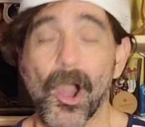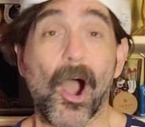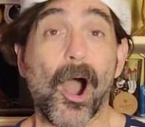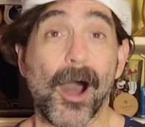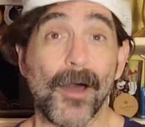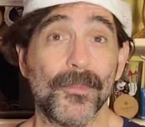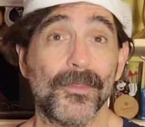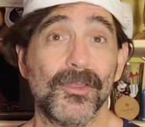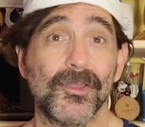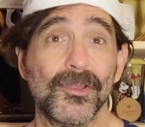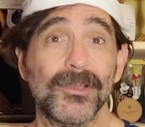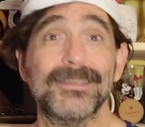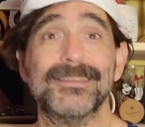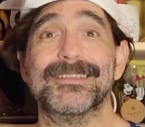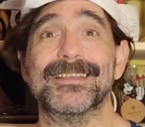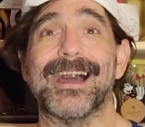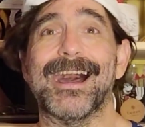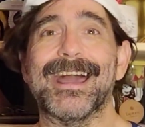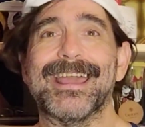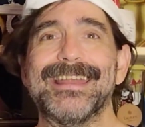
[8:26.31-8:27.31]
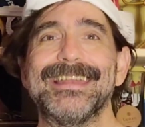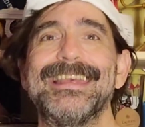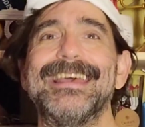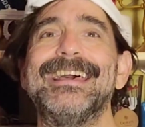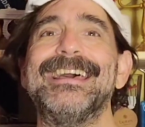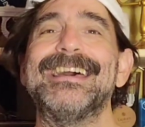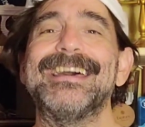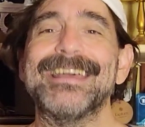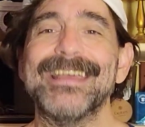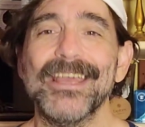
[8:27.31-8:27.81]
On the good side,
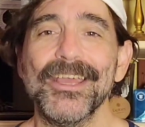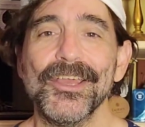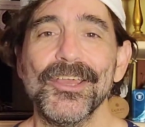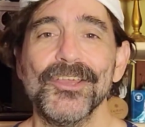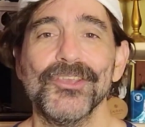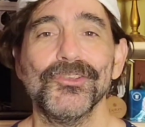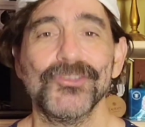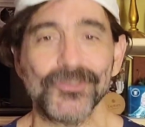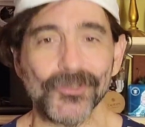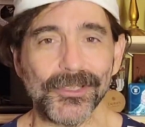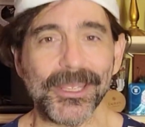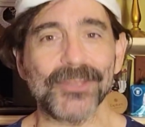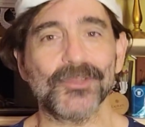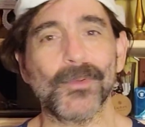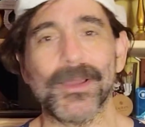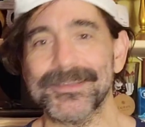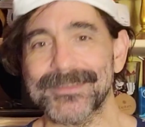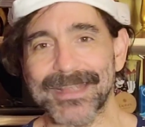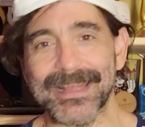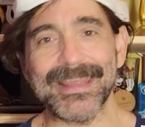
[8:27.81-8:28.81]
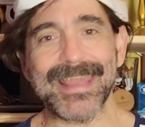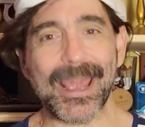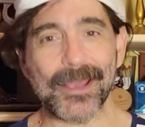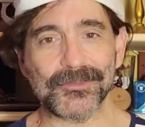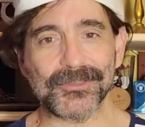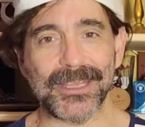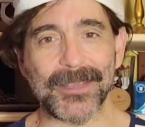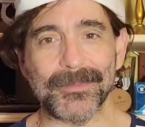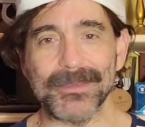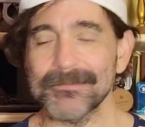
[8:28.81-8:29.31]
you still get twice daily
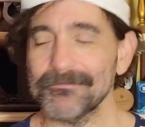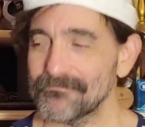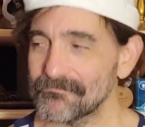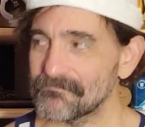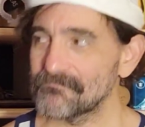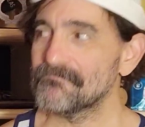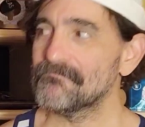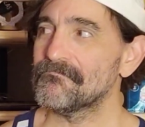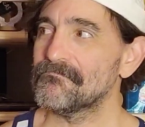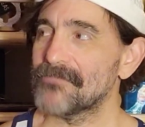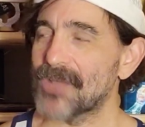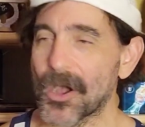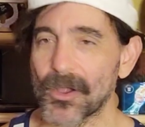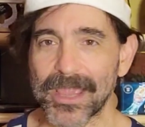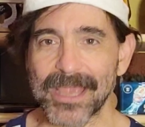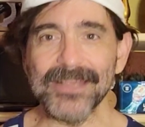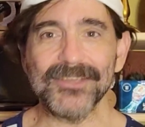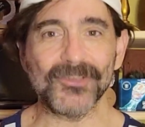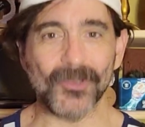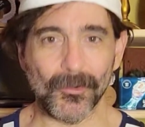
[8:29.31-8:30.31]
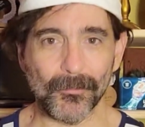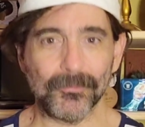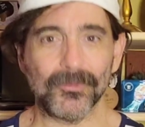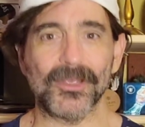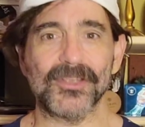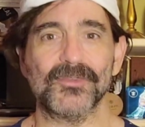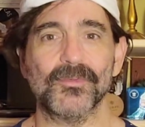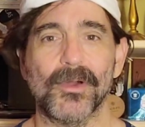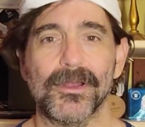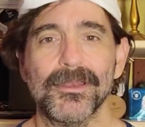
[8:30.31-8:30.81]
housekeeping. Okay, so
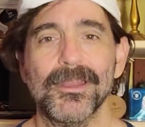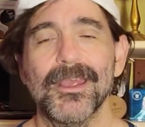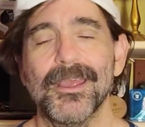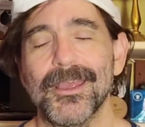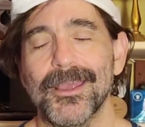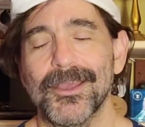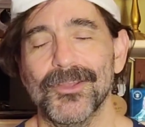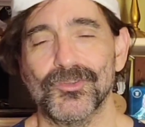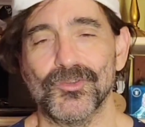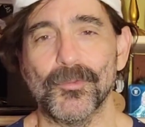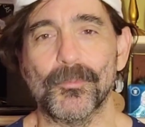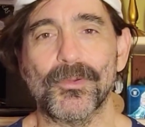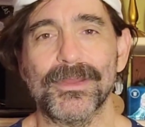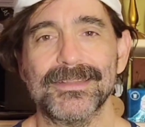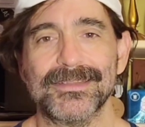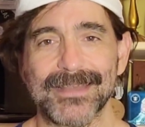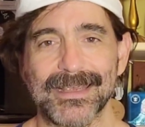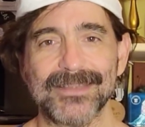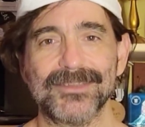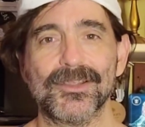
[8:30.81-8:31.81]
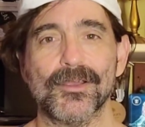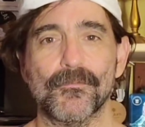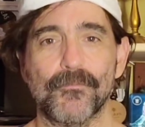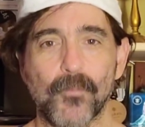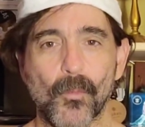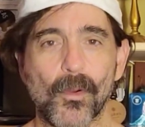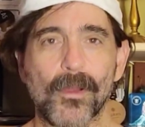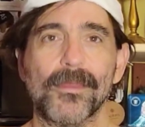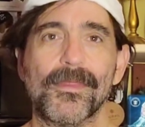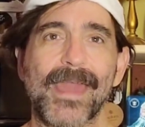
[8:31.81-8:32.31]
+1 to Princess
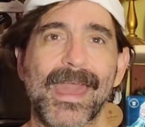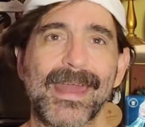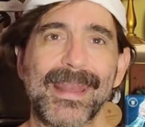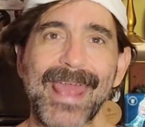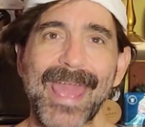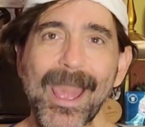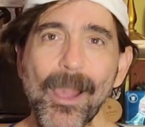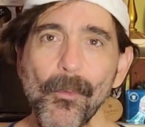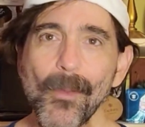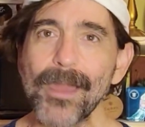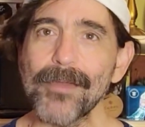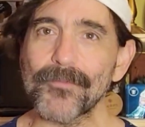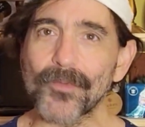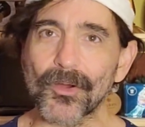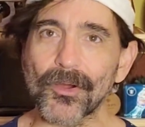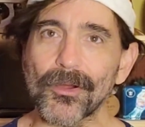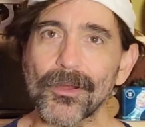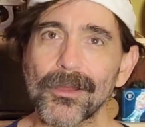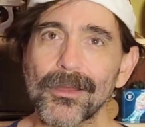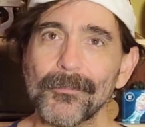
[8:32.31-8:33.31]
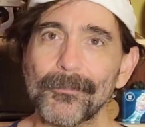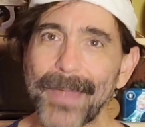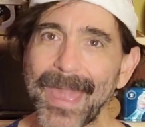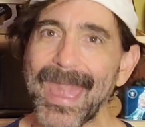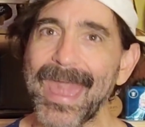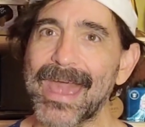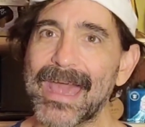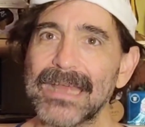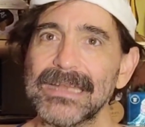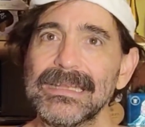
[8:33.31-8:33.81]
for that. However,
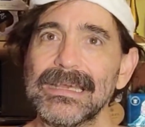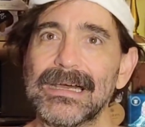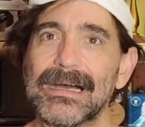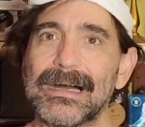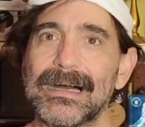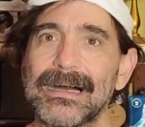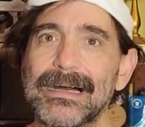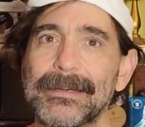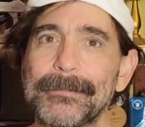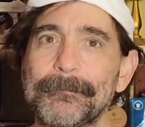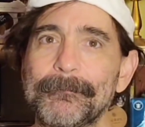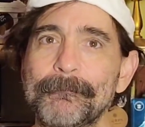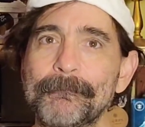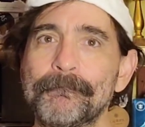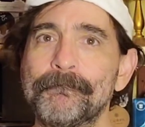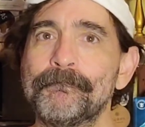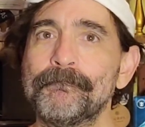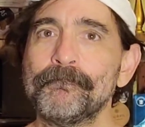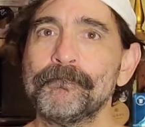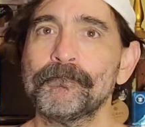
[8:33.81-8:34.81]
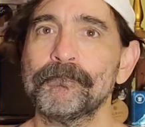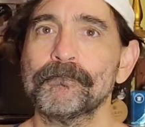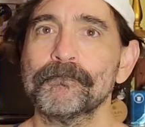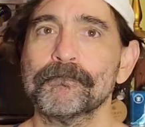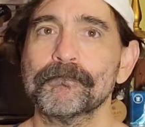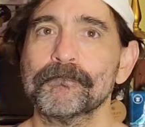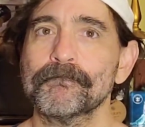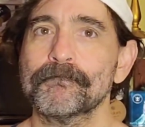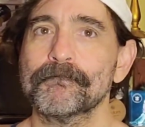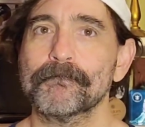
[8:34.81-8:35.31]
bad,
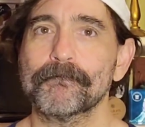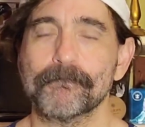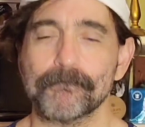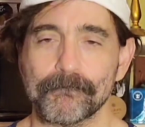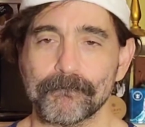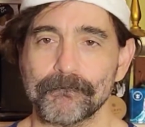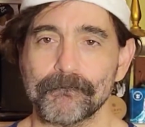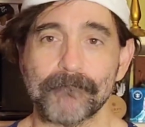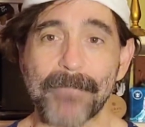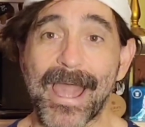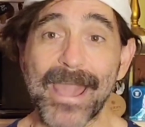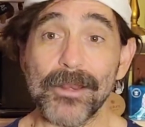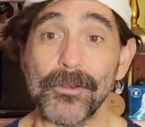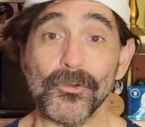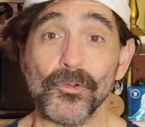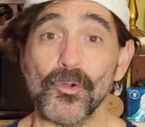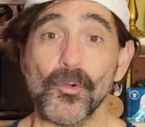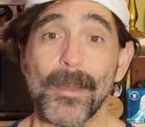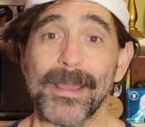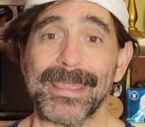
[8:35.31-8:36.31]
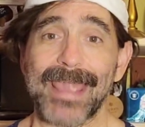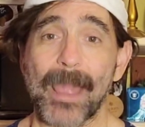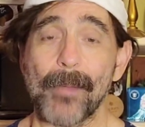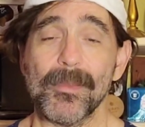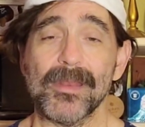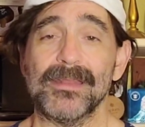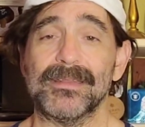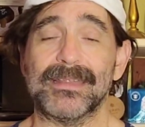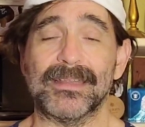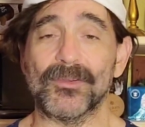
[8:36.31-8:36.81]
I don't know who my
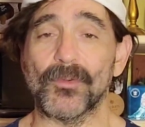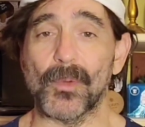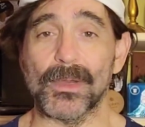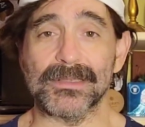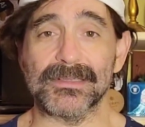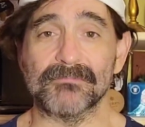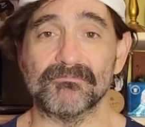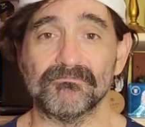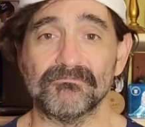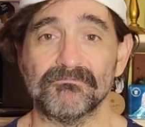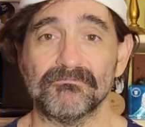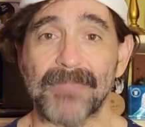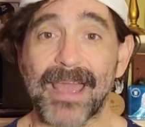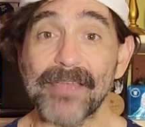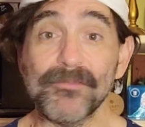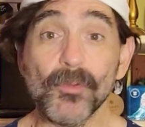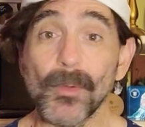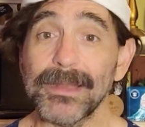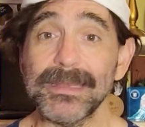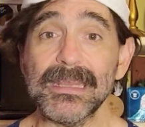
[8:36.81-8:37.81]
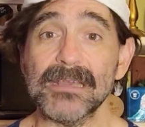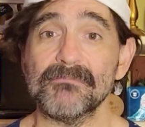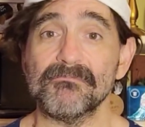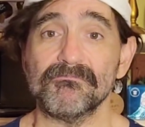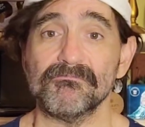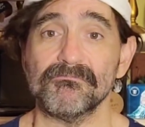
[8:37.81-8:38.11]
cabin attendant was. I have no idea.